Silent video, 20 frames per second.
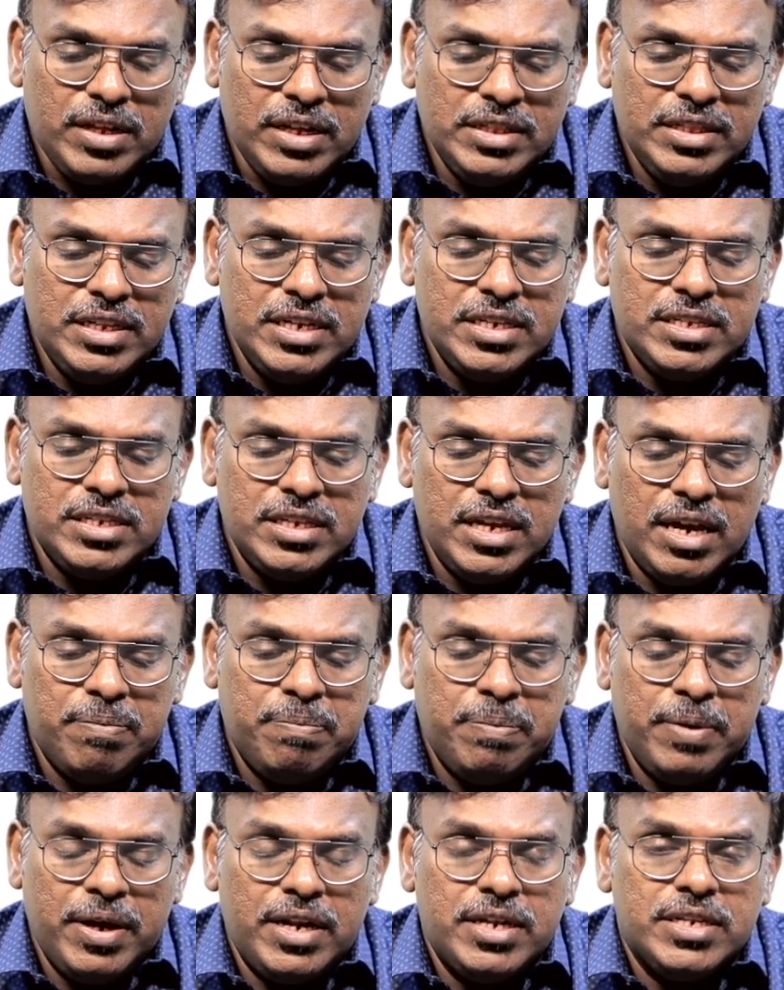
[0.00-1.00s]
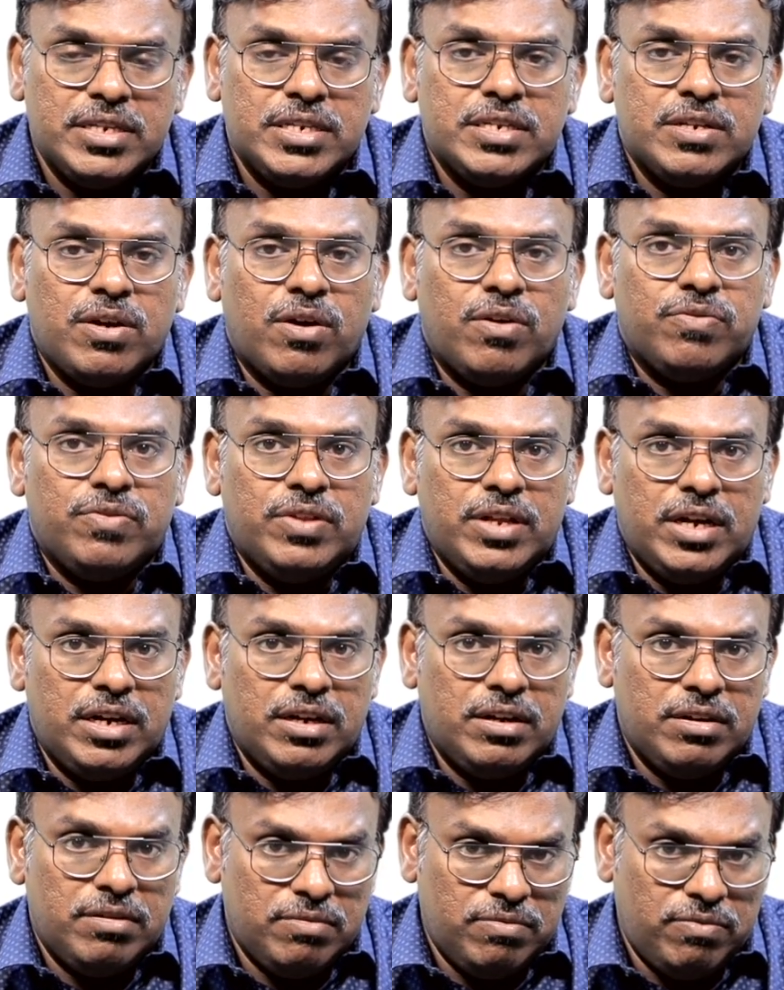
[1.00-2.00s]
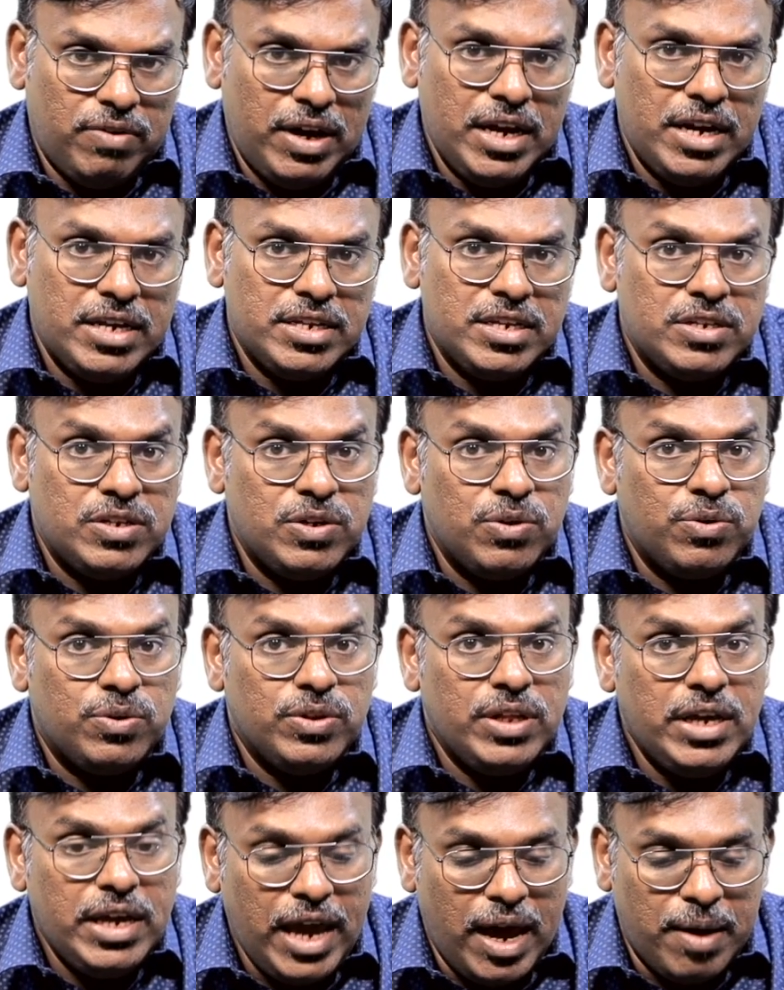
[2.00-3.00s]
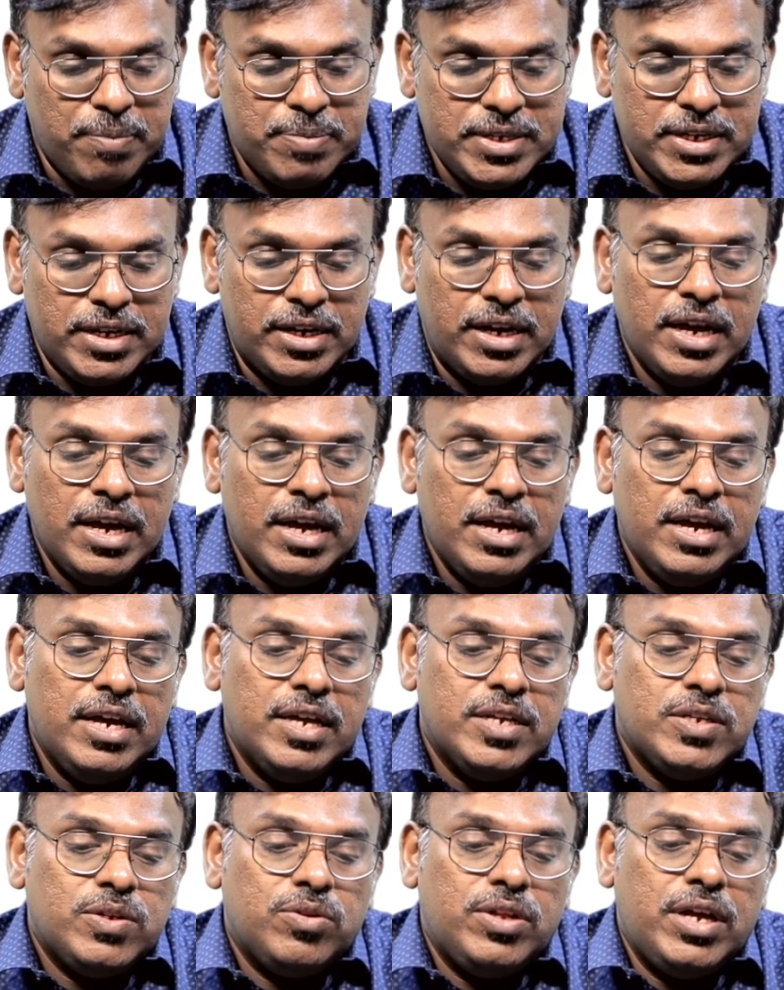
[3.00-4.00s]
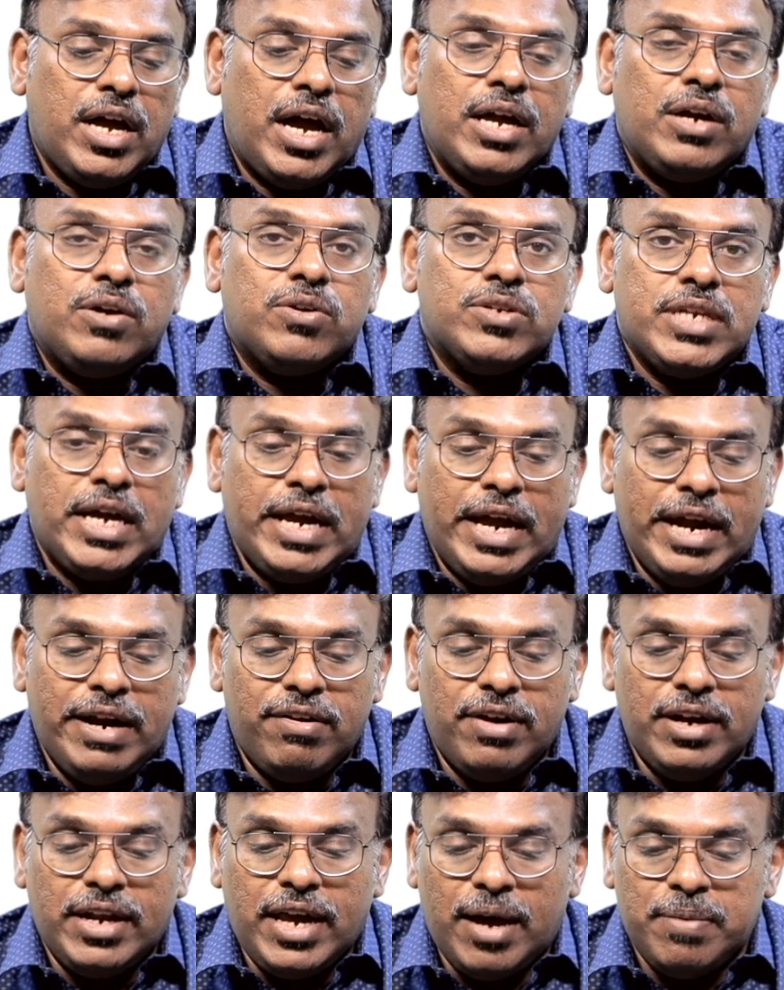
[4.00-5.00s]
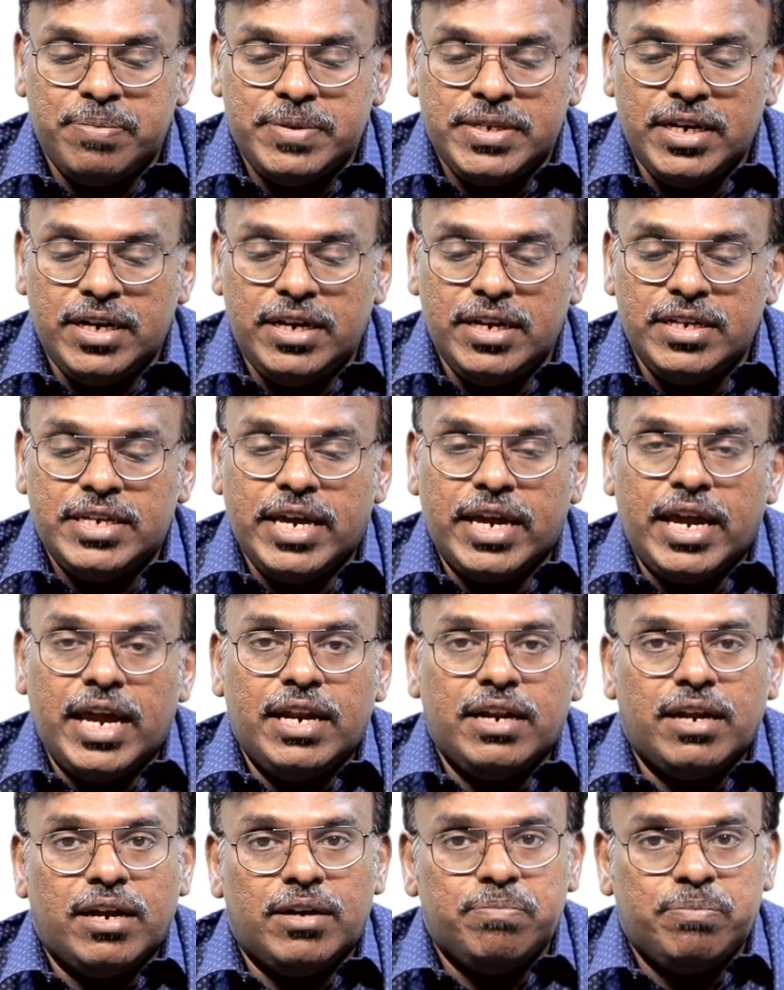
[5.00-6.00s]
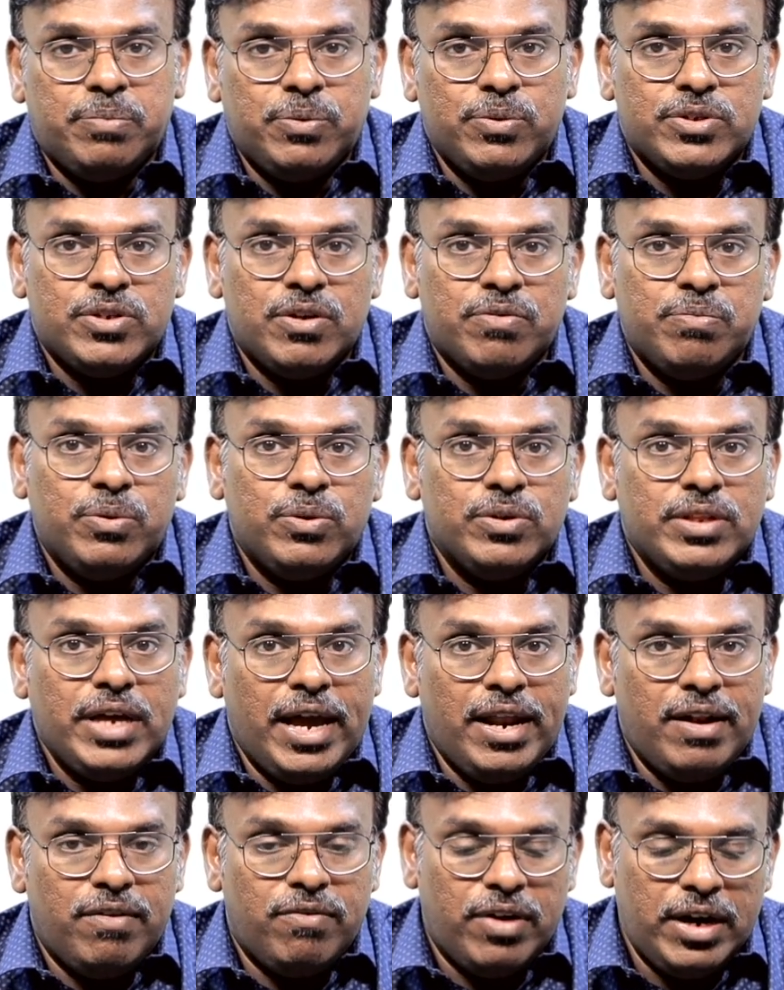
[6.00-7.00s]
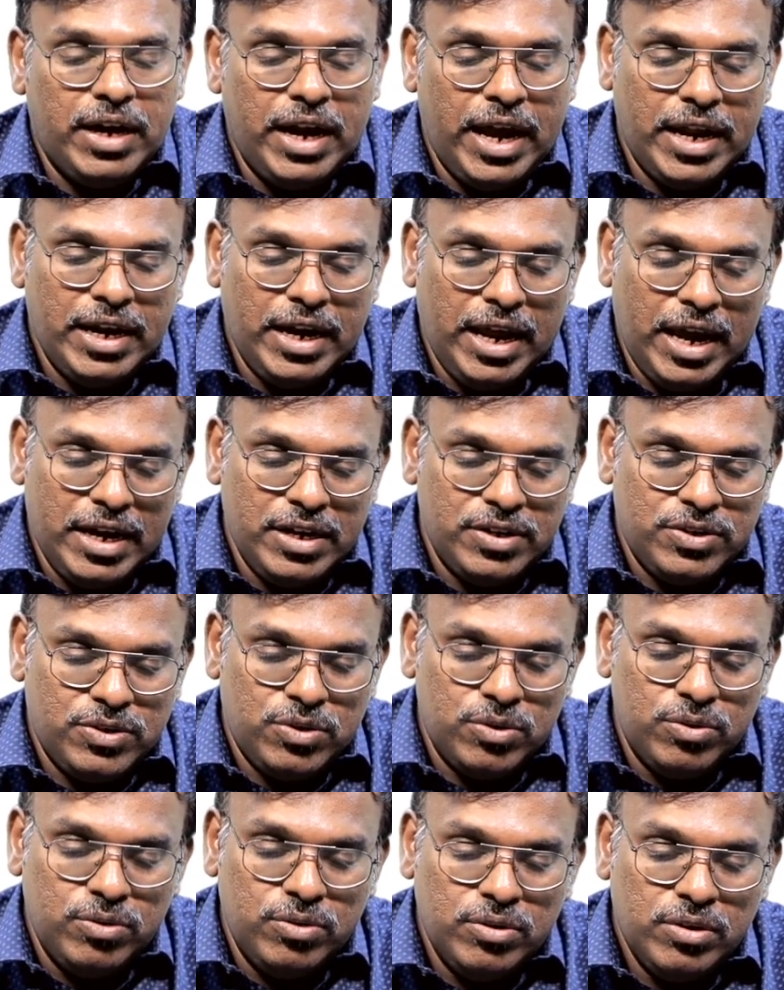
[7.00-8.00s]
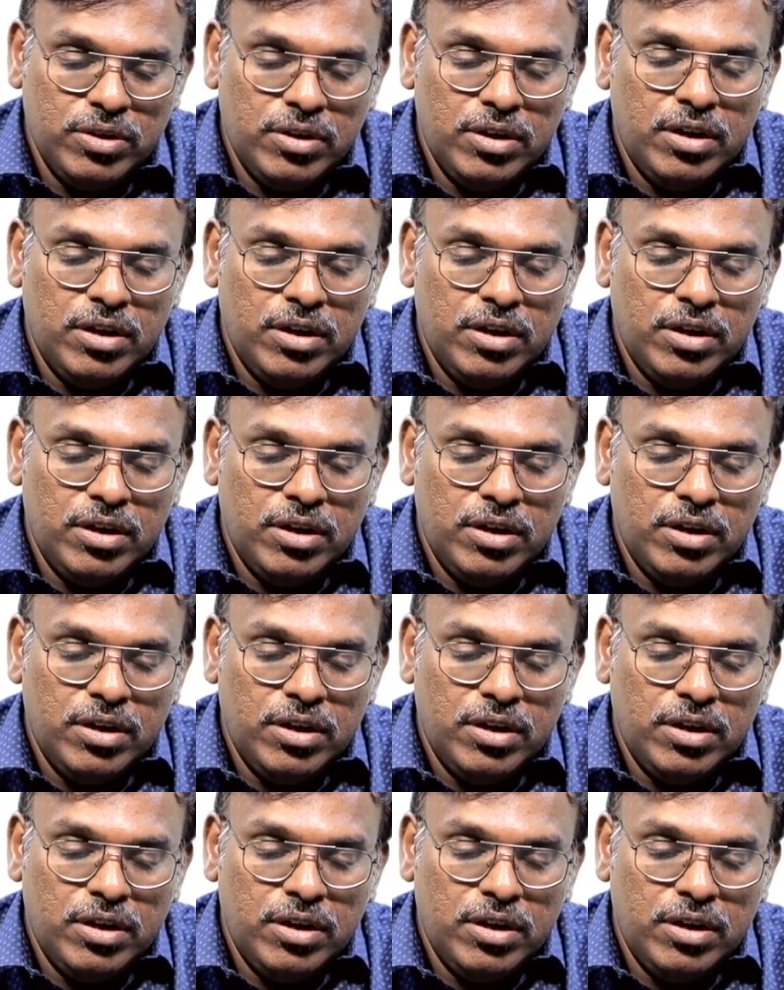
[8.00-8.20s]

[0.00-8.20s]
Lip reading: This appearance of the virus is due to the capsid. So the icosahedral capsid is again composed of both L1 and L2